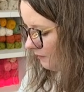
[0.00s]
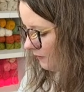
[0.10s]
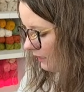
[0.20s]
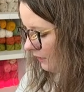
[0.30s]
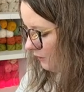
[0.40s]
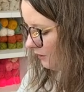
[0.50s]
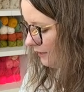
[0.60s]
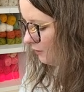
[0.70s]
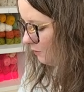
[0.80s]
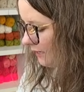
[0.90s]
And you
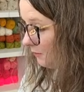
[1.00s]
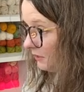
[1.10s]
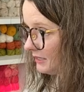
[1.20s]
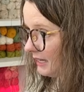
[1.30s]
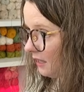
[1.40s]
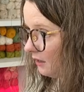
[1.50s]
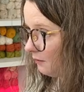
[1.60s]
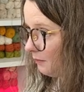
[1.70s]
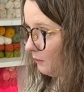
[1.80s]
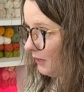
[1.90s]
can, you'll be able to
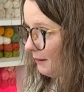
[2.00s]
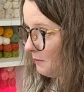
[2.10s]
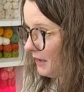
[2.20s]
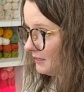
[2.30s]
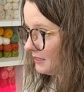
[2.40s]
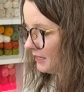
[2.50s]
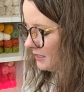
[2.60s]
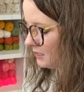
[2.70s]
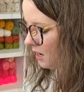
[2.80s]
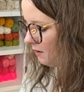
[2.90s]
tell when I'm about to say
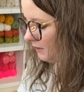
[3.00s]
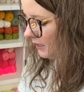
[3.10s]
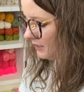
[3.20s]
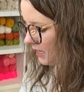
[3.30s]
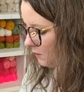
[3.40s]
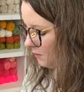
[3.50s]
stop, because I will